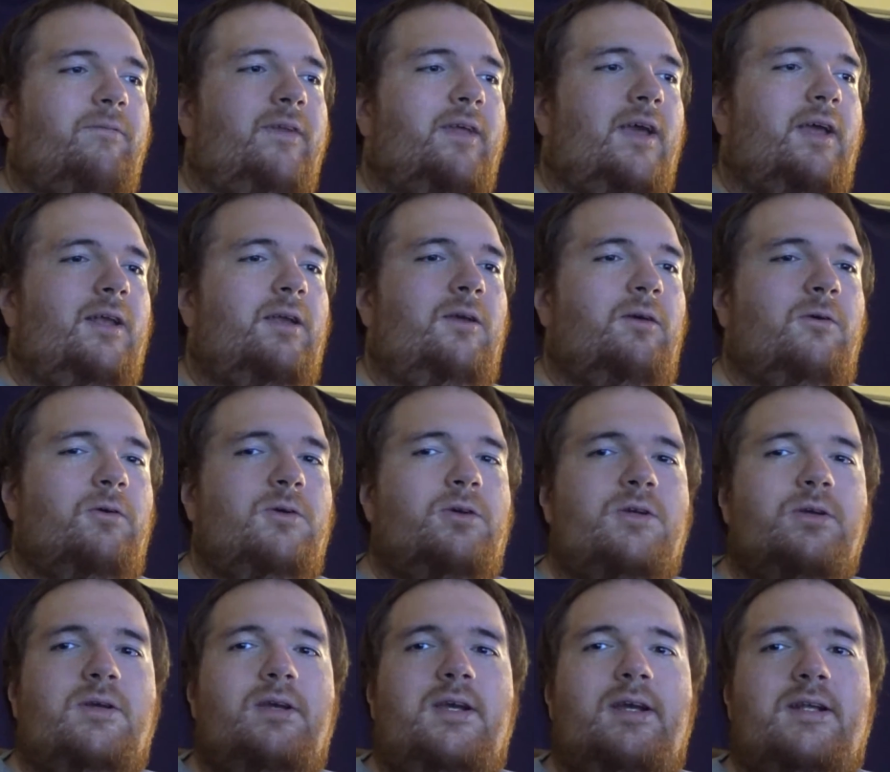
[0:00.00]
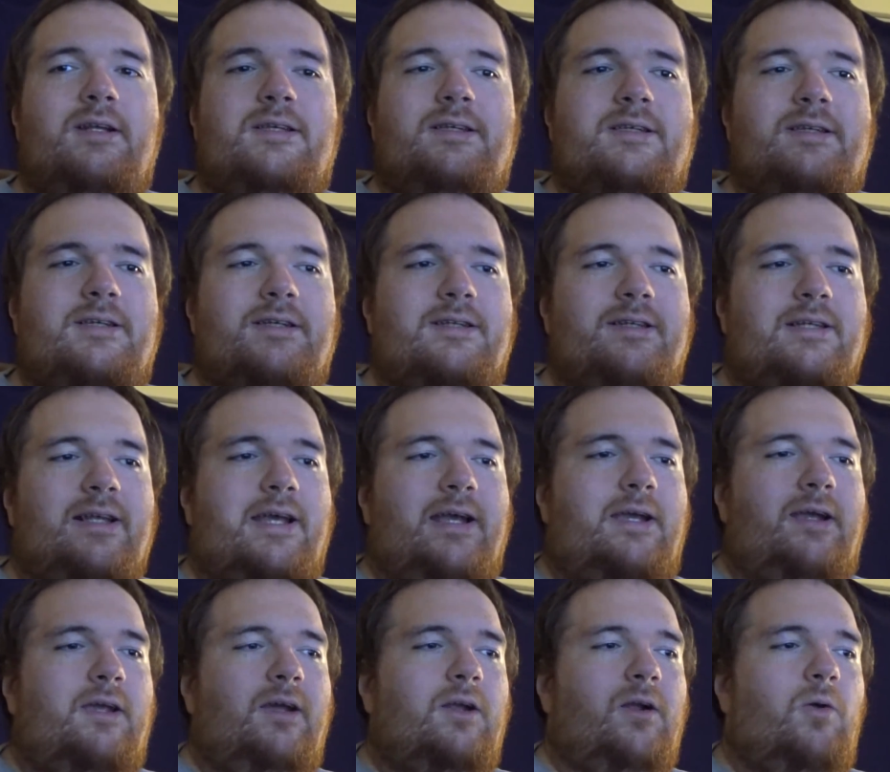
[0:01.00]
And usually it's just
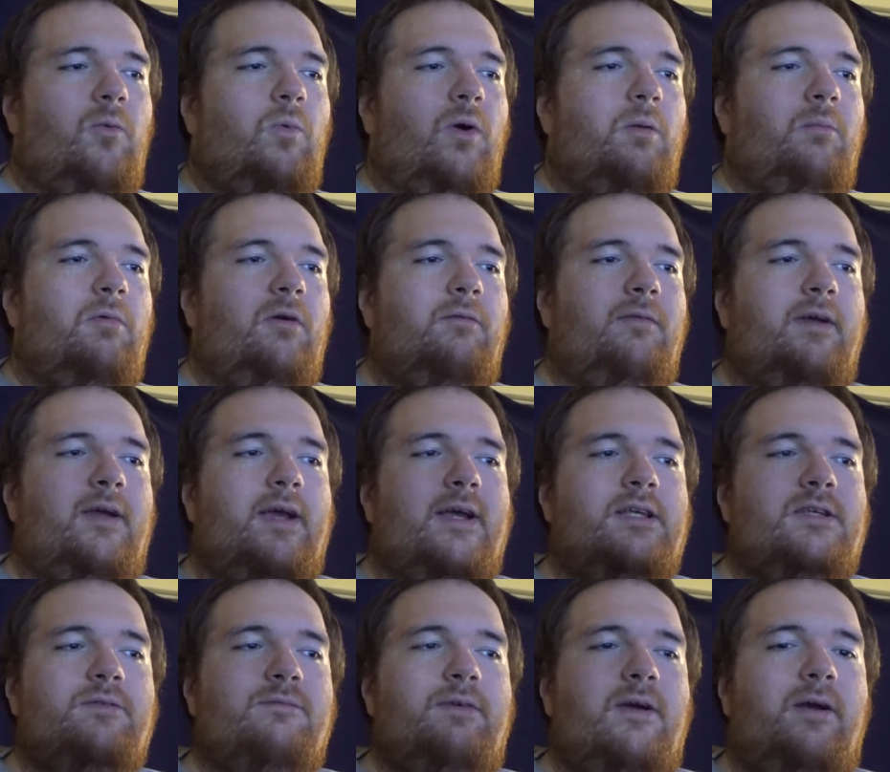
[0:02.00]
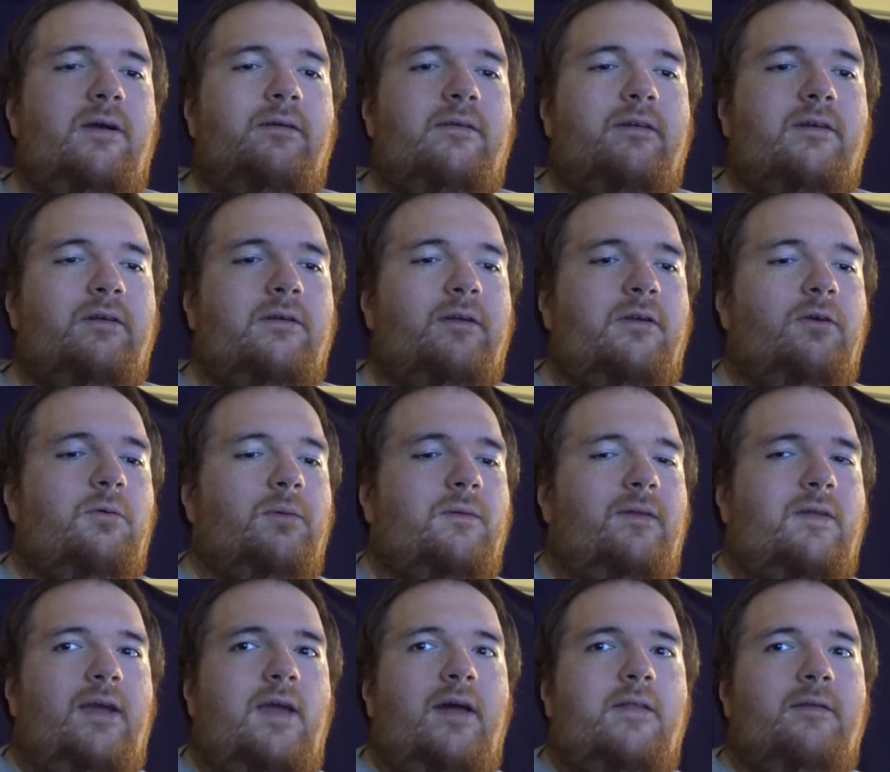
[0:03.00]
like, you know, one movie has very little to do
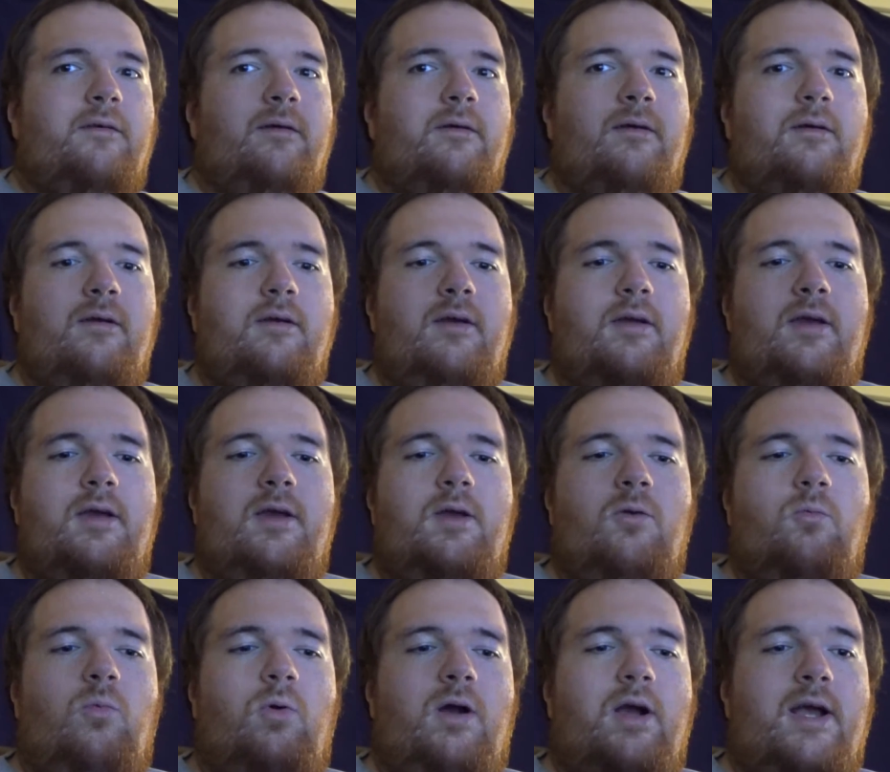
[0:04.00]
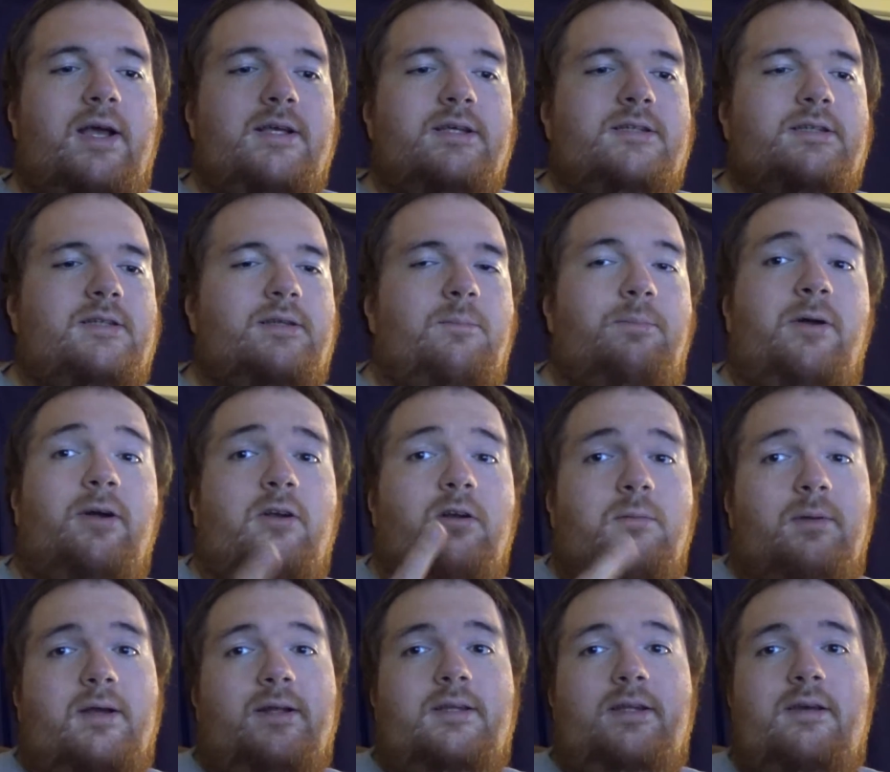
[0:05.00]
with the other, whereas the
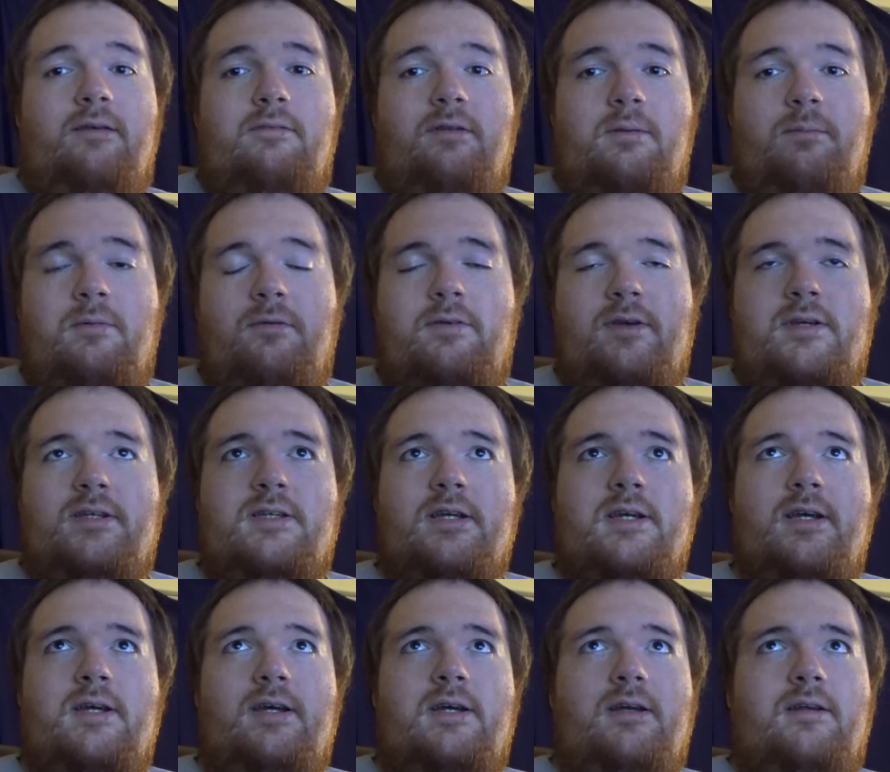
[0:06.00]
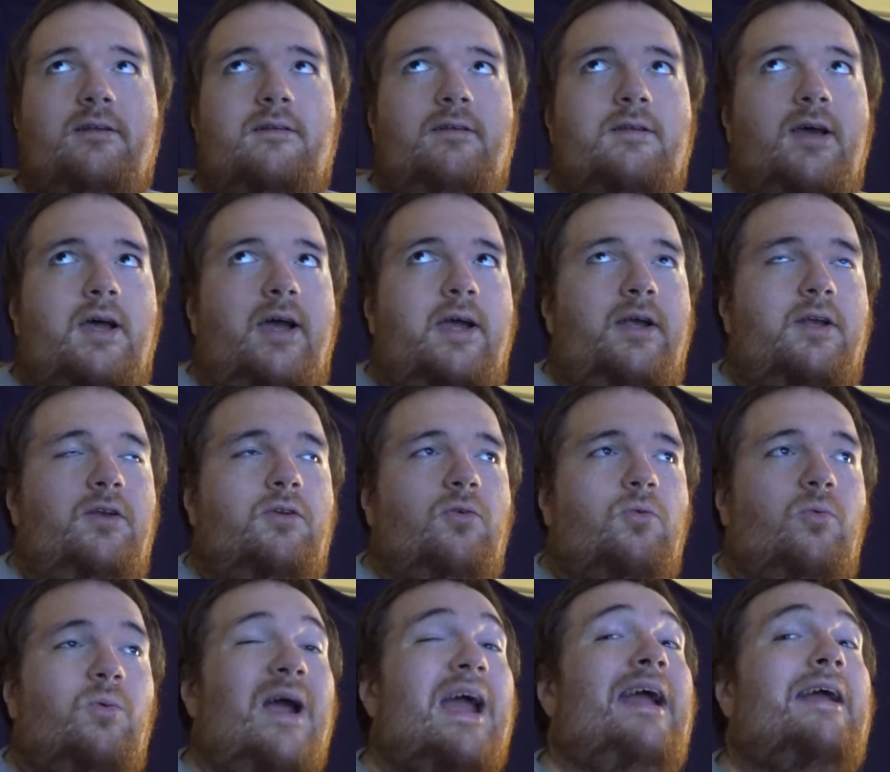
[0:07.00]
paranormal activity movies tie
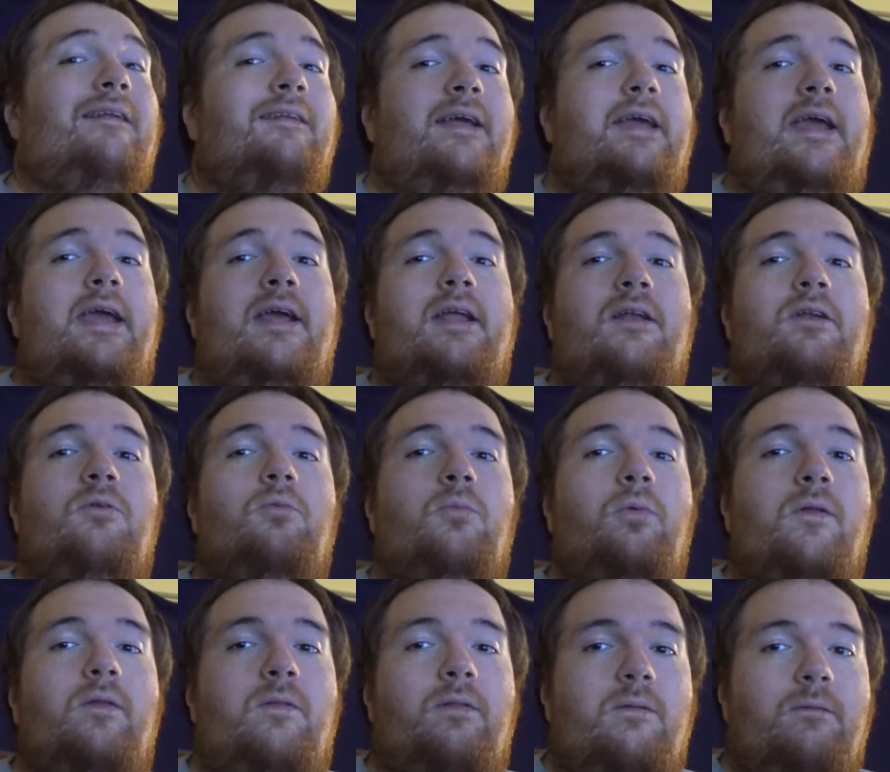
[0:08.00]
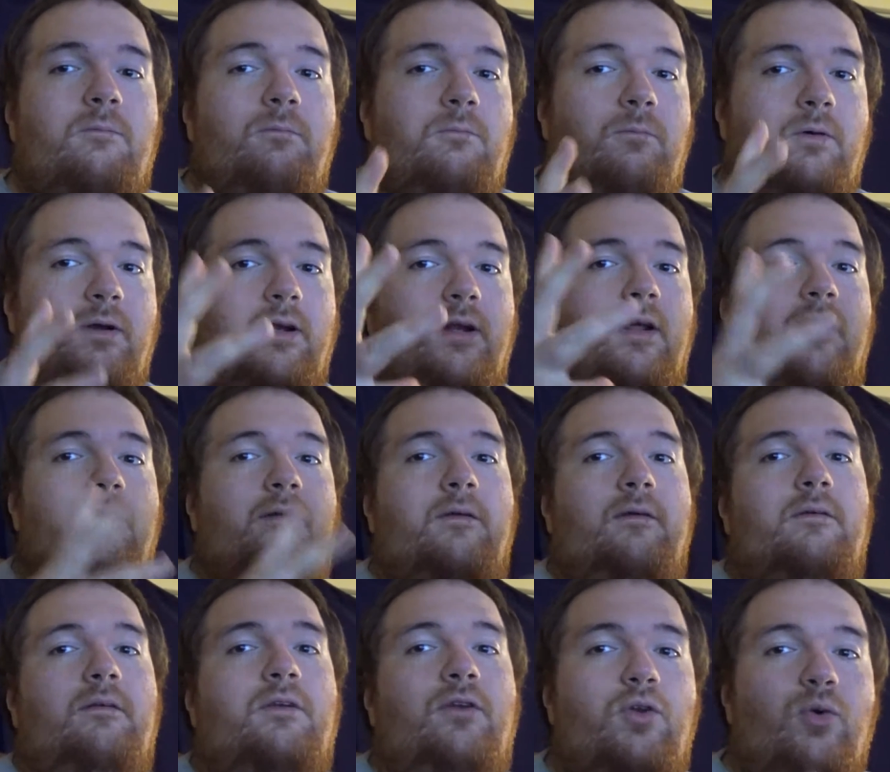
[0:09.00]
directly in with one
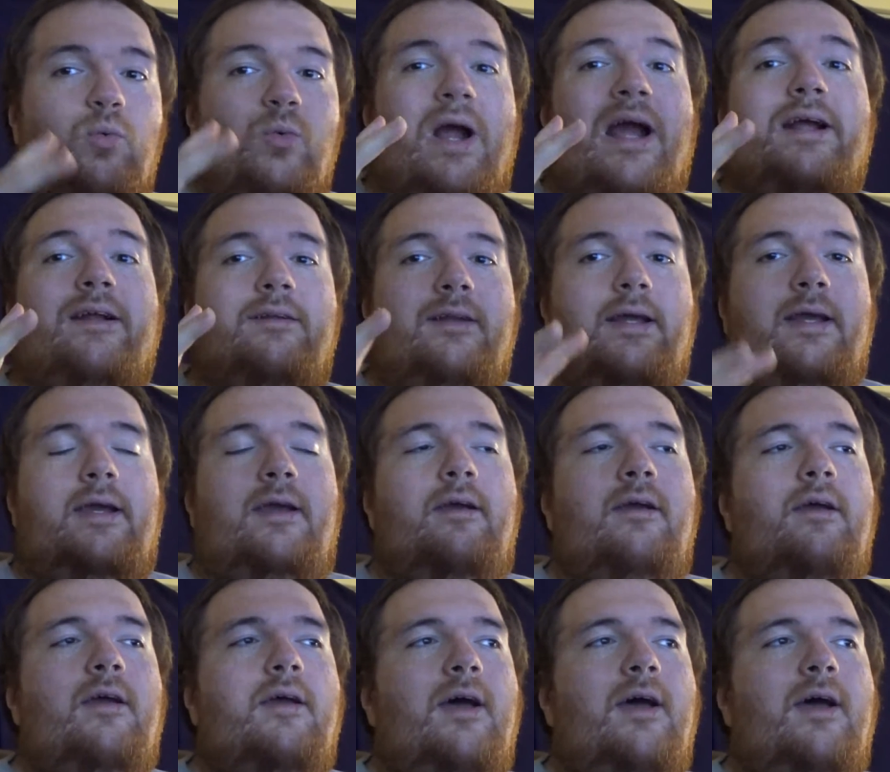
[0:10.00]
another, directly.